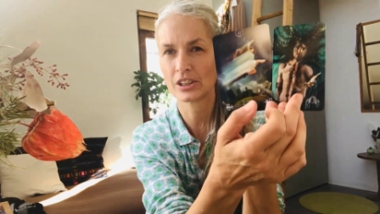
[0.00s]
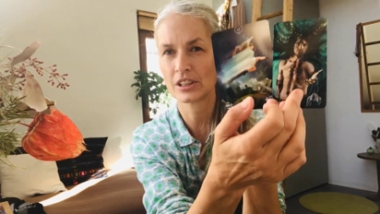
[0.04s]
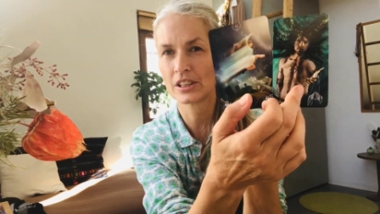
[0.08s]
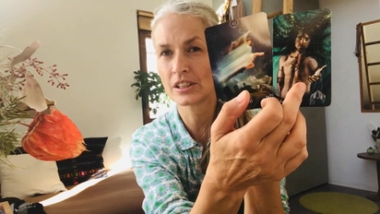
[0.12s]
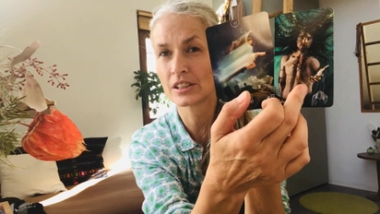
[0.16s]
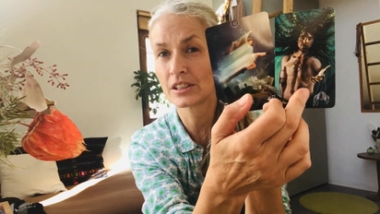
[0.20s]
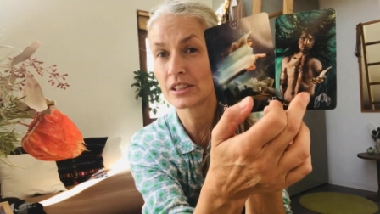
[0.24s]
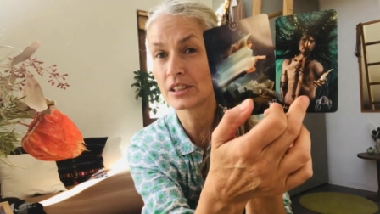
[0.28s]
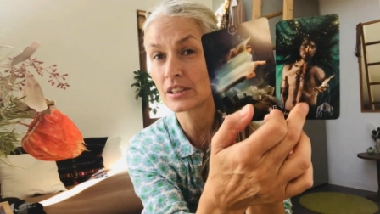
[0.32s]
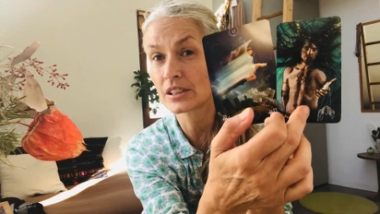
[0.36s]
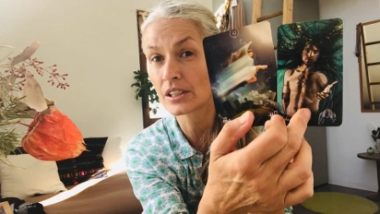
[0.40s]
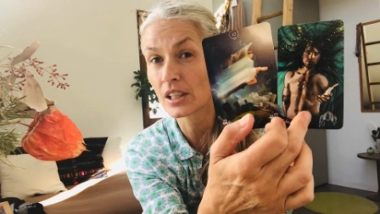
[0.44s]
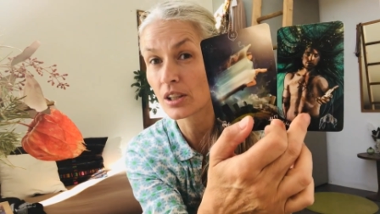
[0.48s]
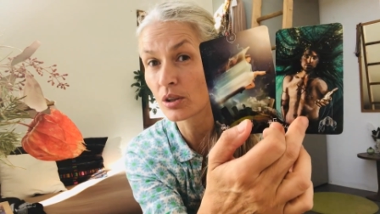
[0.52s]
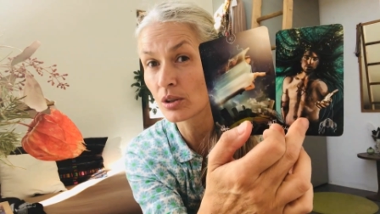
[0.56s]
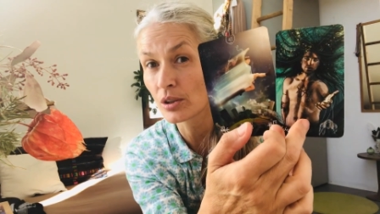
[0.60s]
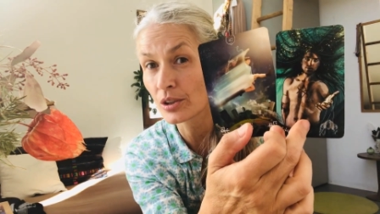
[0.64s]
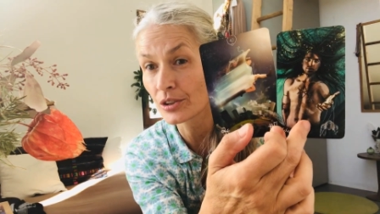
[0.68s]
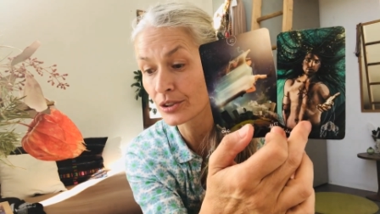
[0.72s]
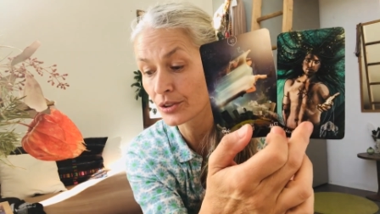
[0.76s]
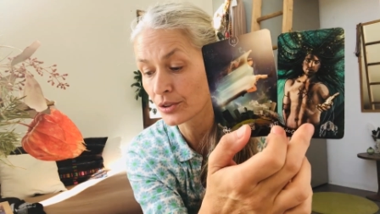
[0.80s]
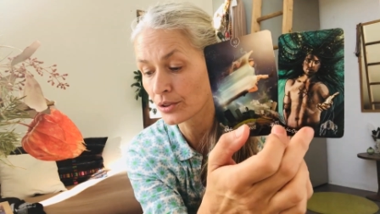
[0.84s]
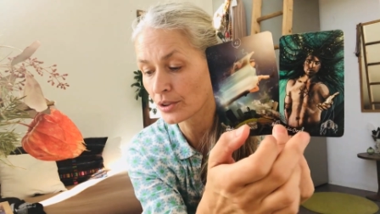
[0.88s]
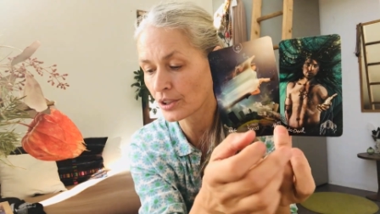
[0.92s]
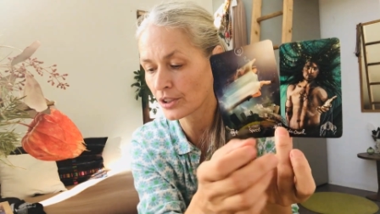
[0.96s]
This is
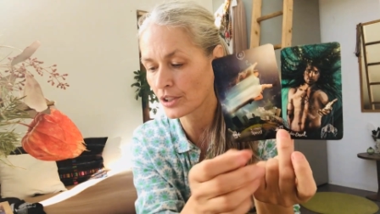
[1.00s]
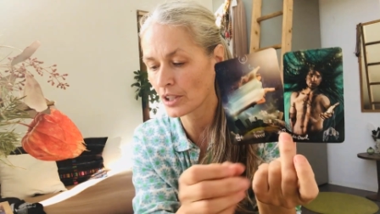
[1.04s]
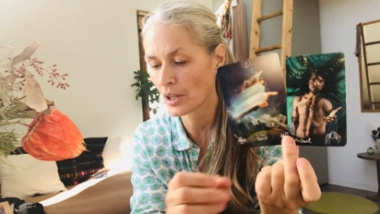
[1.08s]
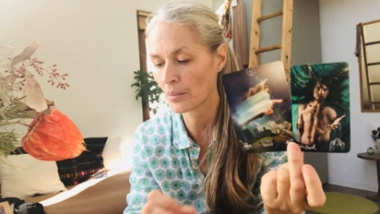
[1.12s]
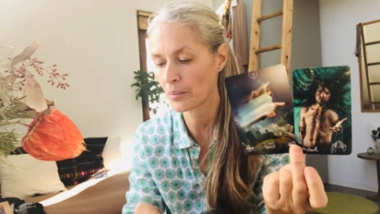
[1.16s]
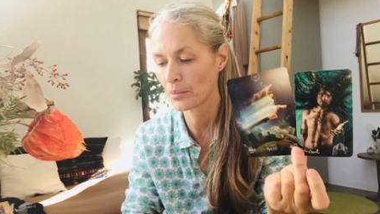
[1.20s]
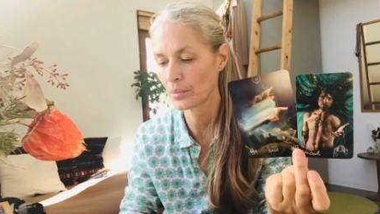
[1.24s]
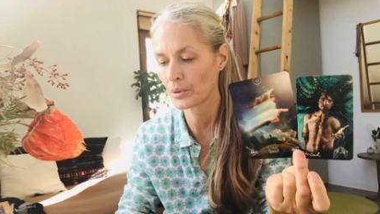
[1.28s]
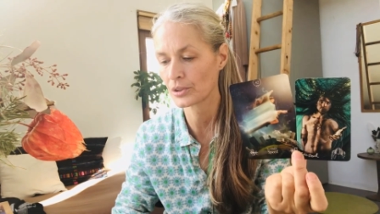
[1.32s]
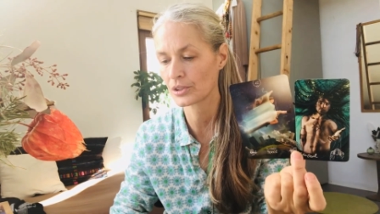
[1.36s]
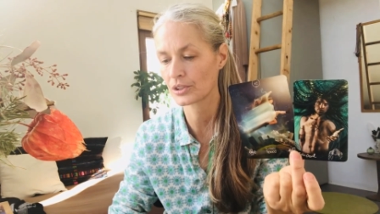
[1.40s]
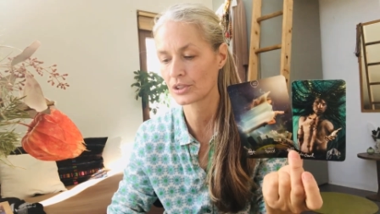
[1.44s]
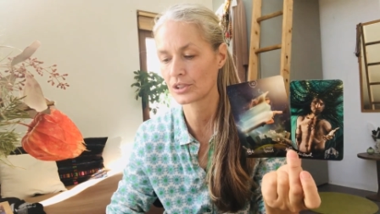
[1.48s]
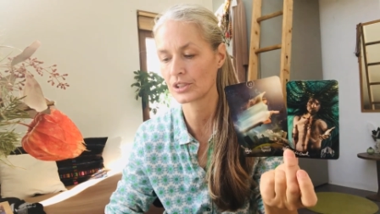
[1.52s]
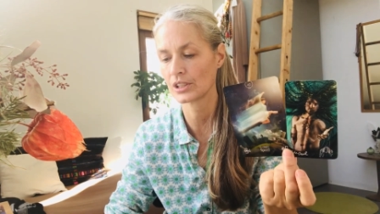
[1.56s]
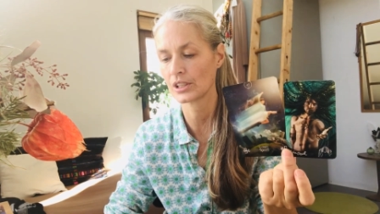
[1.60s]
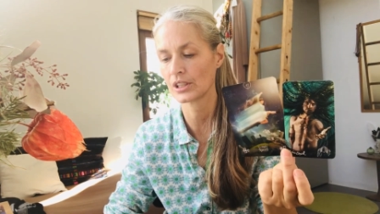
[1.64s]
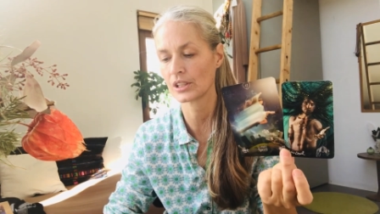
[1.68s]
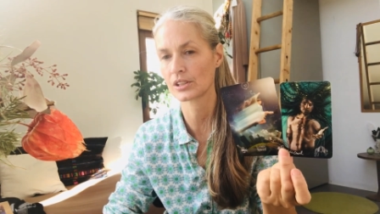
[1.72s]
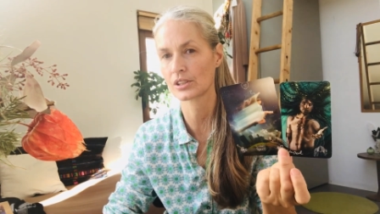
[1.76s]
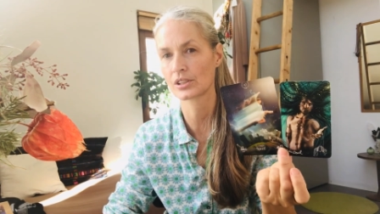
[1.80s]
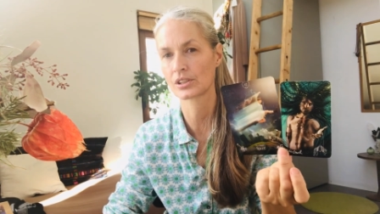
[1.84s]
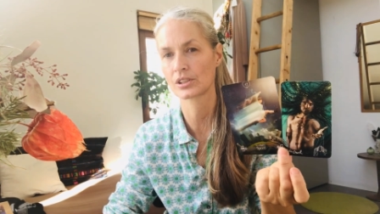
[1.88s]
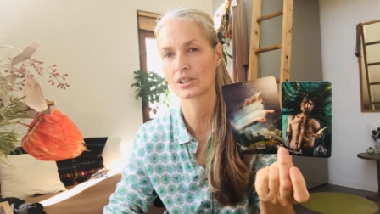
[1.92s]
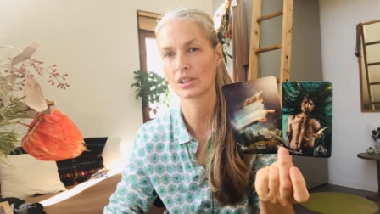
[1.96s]
also a number
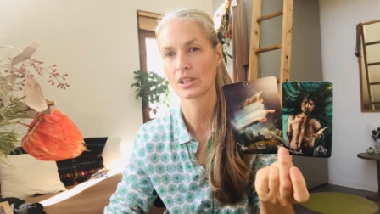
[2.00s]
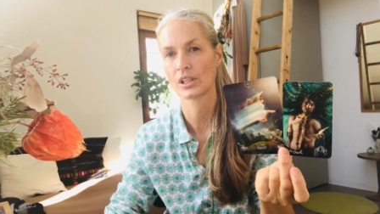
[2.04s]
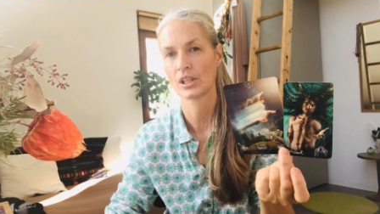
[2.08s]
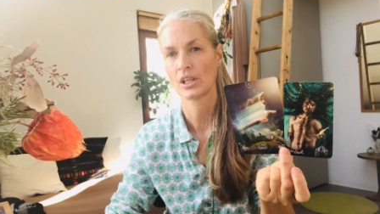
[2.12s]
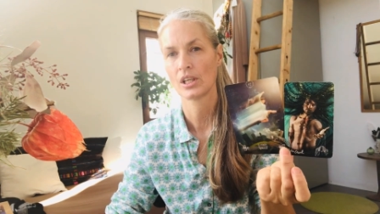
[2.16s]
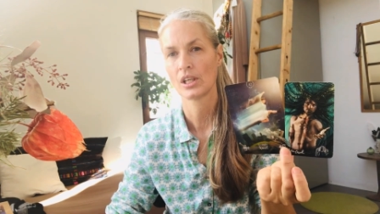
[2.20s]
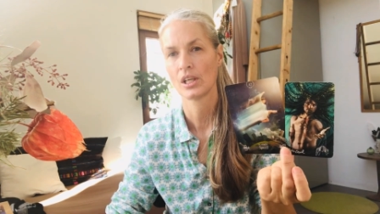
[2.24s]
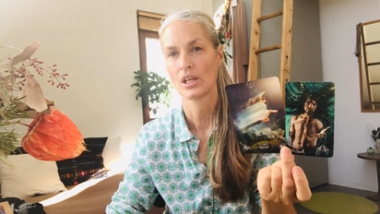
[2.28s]
six.